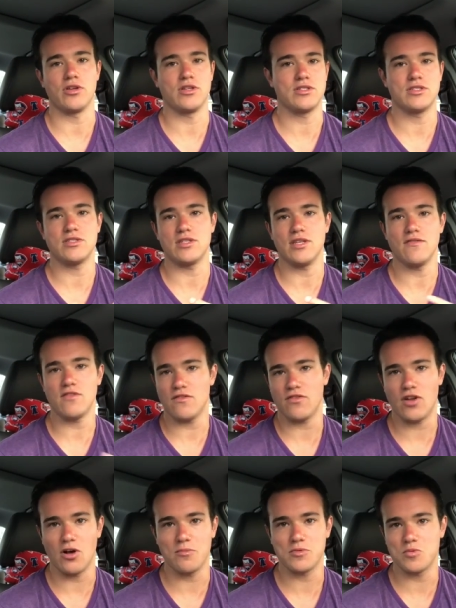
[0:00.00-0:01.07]
because even if
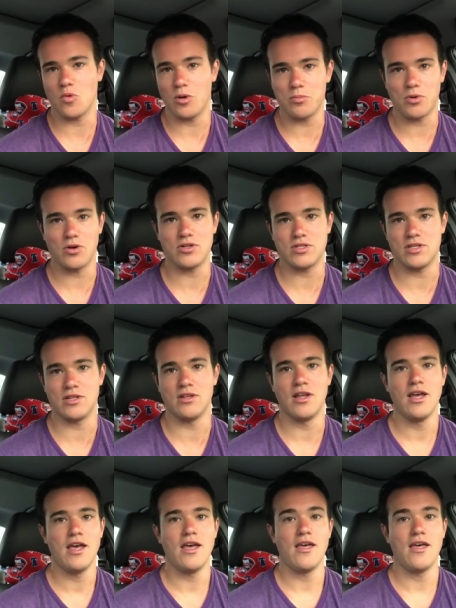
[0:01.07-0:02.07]
it helps one person,